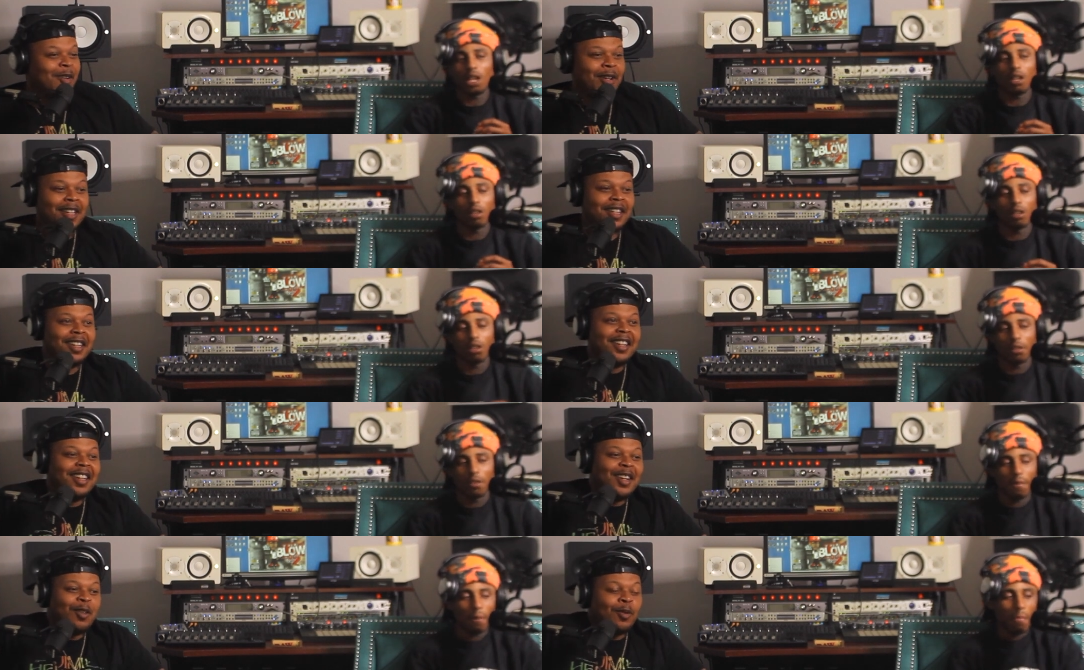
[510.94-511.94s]
Speaker 1: Okay.
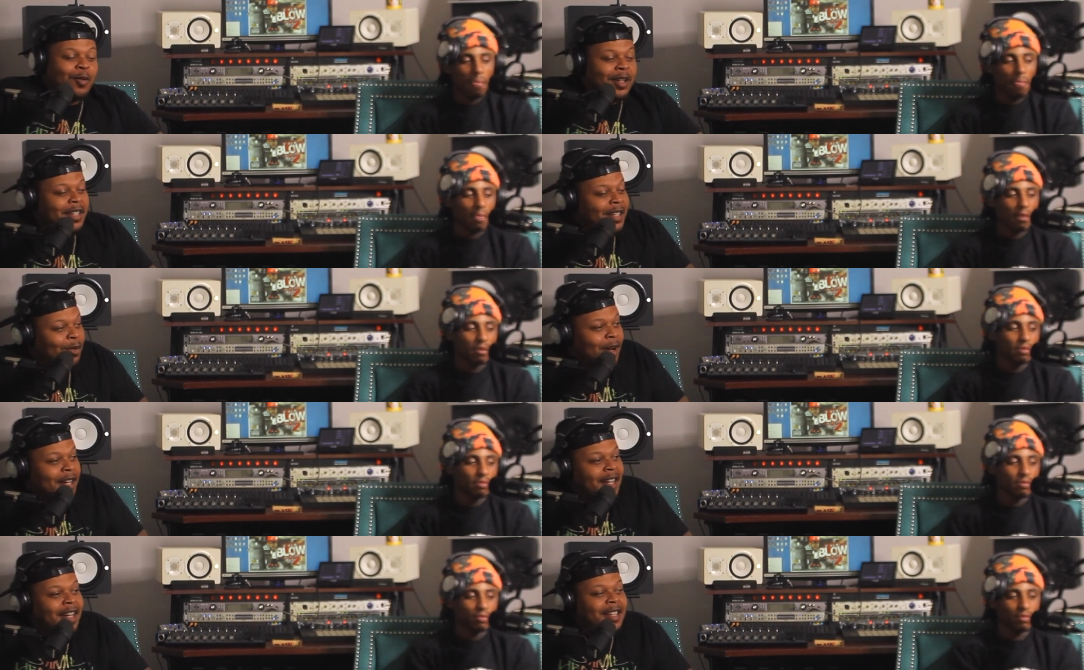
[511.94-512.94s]
Well, Willie D
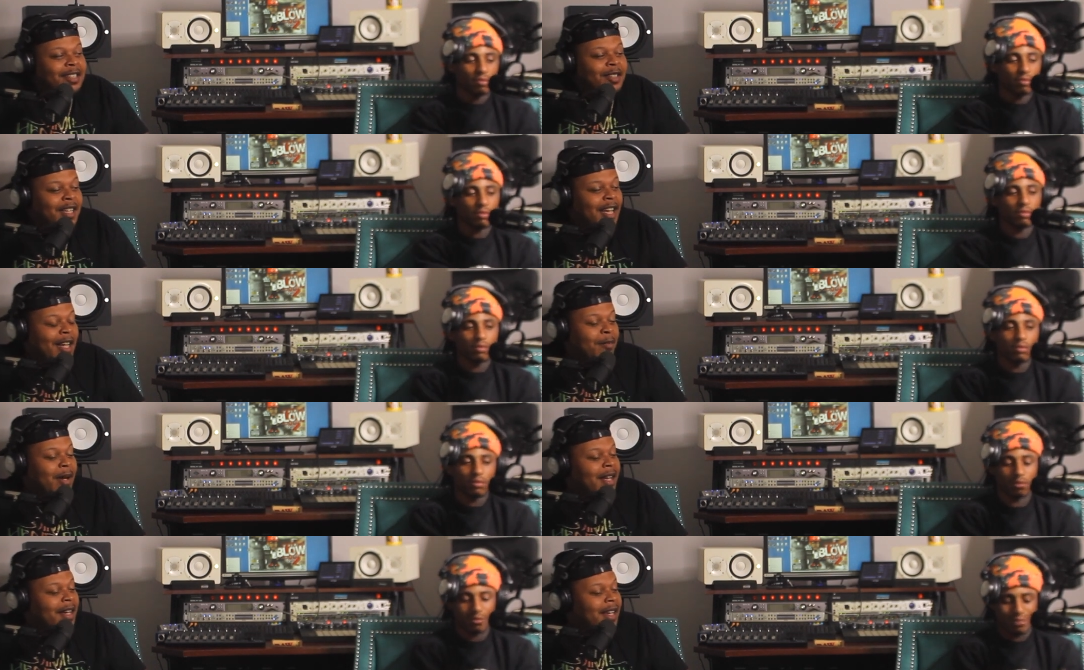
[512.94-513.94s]
right now, he's he got a
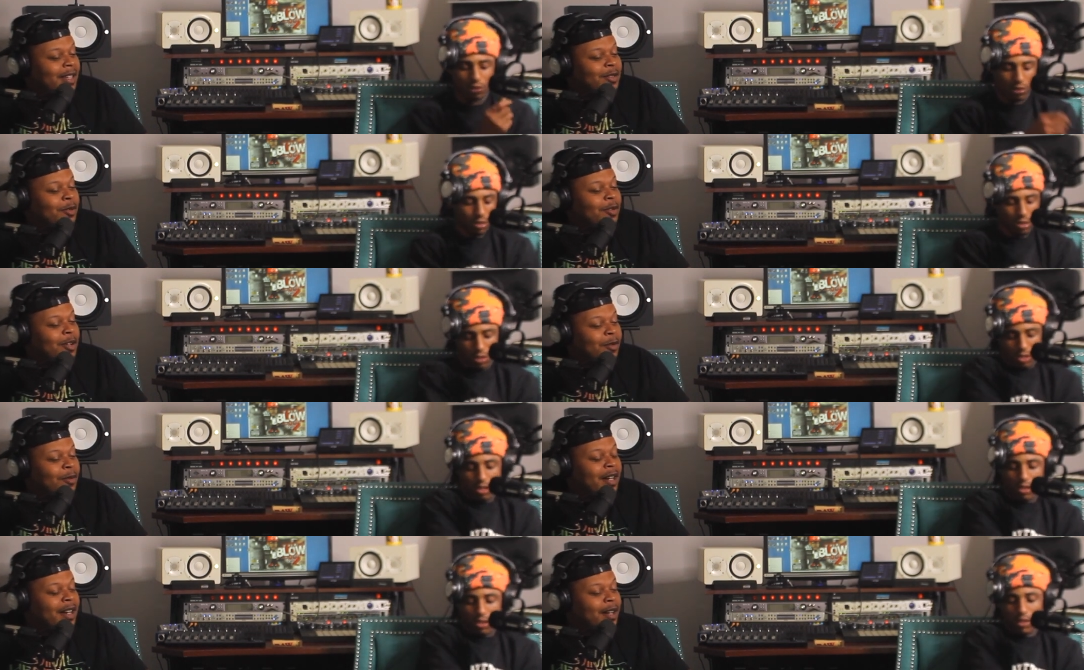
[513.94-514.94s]
podcast going
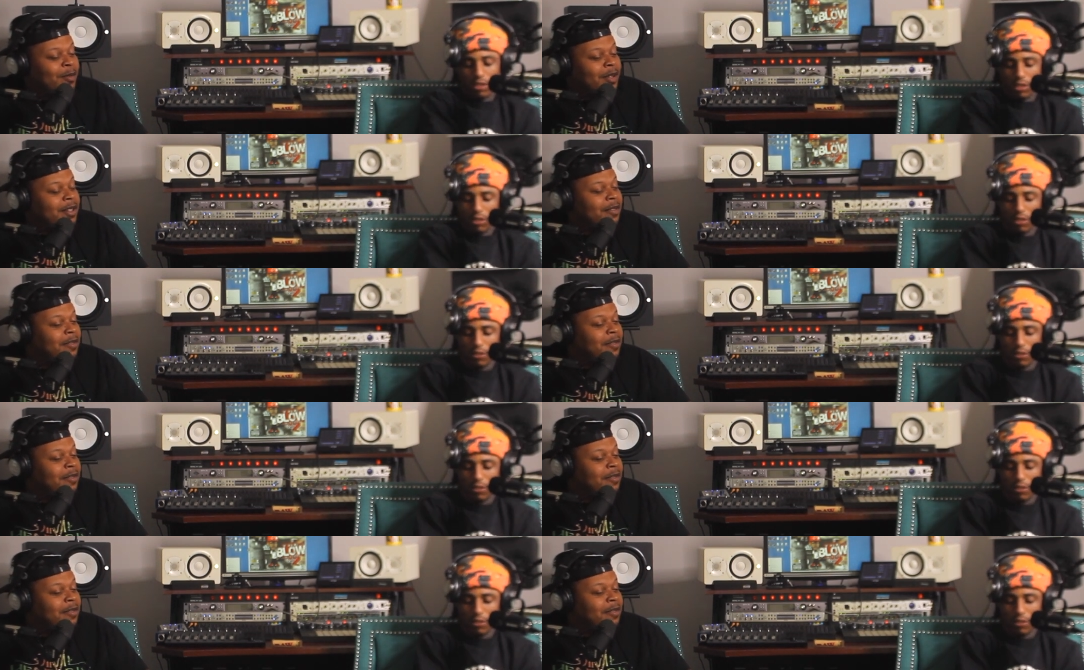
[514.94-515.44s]
on right now with Lil